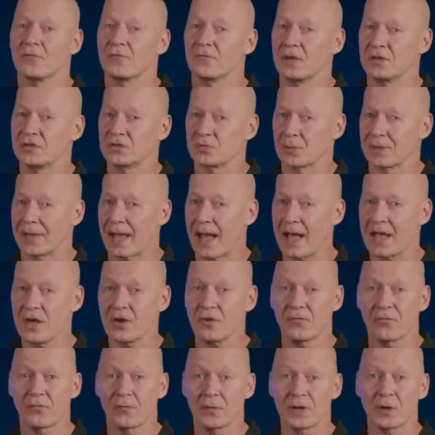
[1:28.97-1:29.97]
featuring
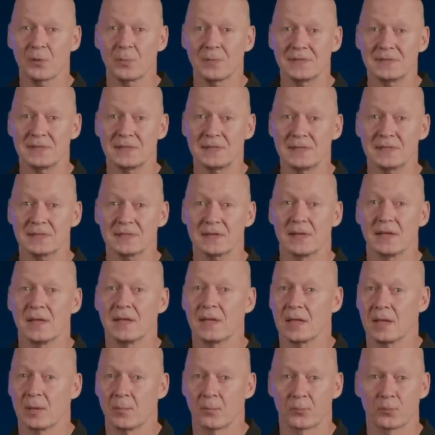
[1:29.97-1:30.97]
higher frequencies,
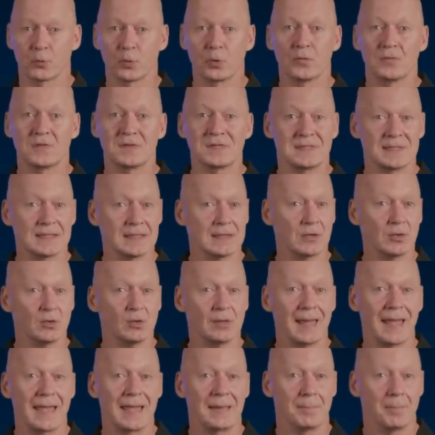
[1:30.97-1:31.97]
improved
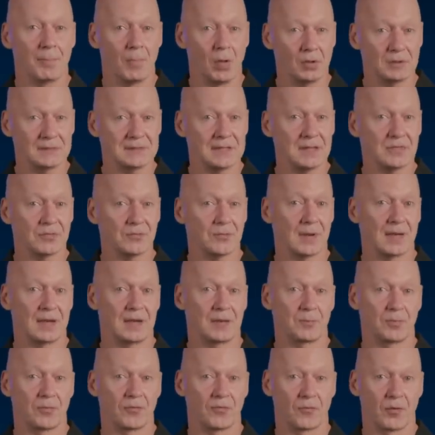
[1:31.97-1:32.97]
single and
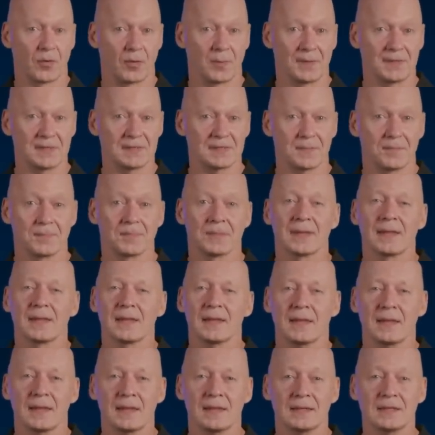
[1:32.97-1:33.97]
multi-threaded performance,
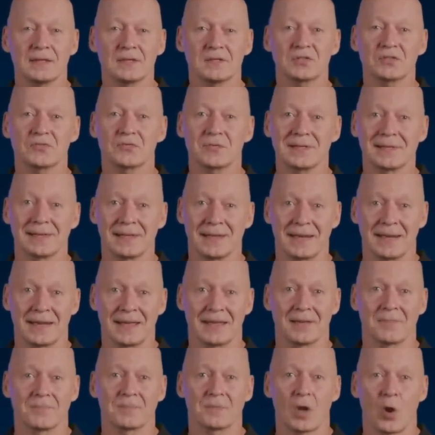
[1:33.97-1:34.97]

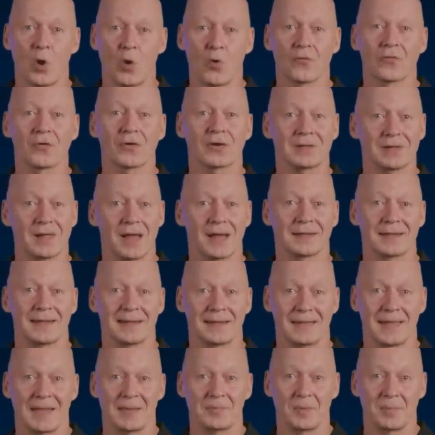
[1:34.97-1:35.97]
industry-leading
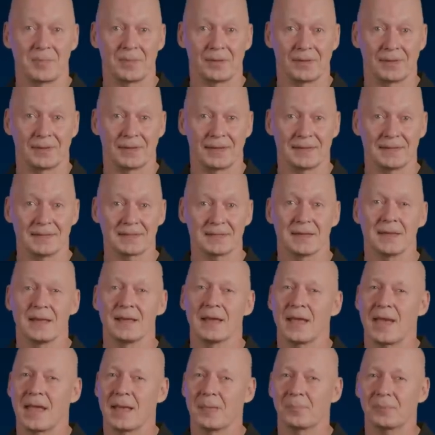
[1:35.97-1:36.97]
overclocking capabilities,
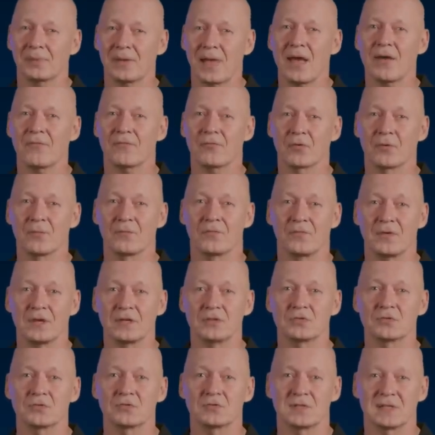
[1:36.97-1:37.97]
and platform
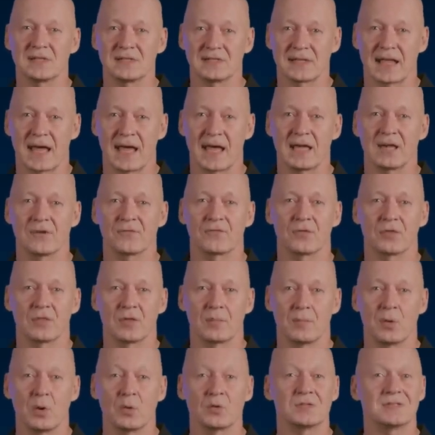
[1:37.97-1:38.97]
features designed for
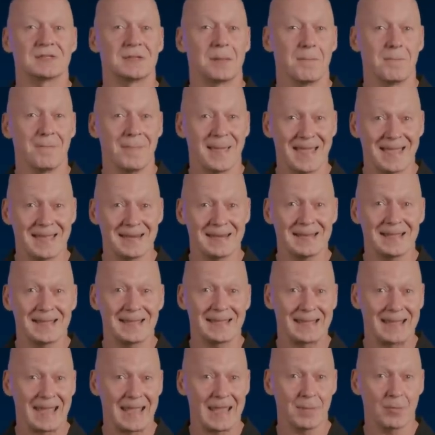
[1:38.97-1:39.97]
the most
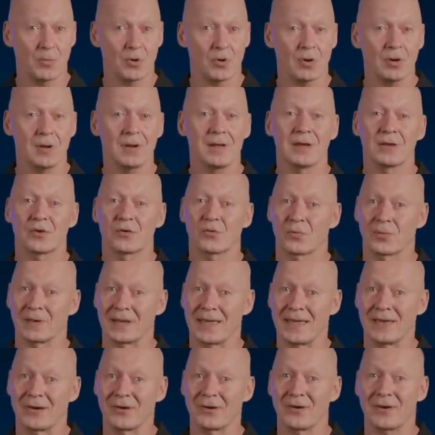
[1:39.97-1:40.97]
demanding gamer,
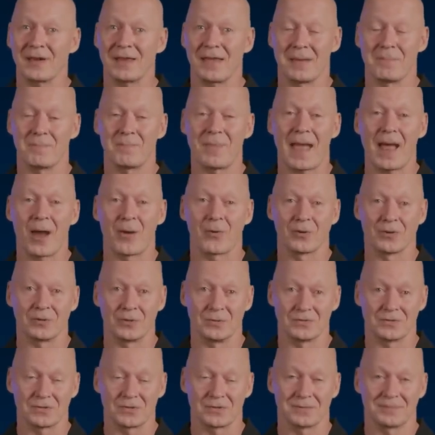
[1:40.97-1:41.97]
creator, and power
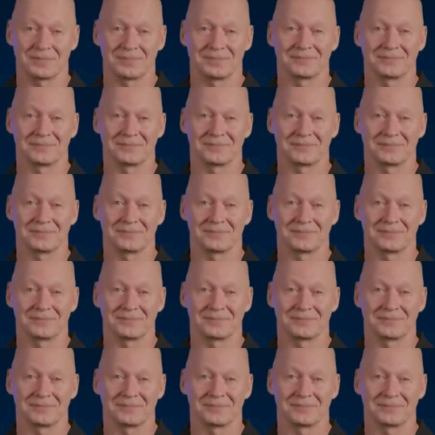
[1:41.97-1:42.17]
user.